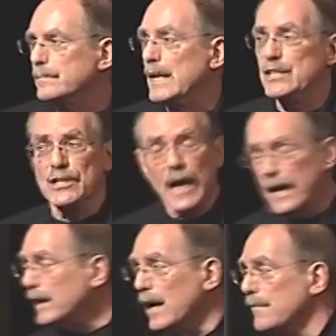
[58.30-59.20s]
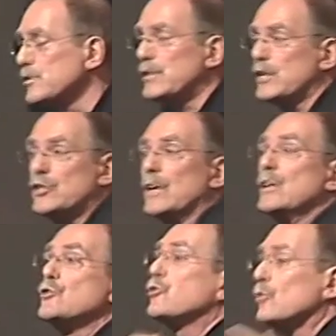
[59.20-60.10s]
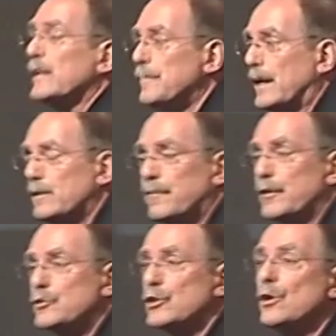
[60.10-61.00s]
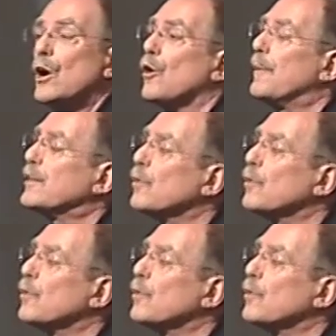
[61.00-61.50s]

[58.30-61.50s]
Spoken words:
And it's not a conversation truly about the future or about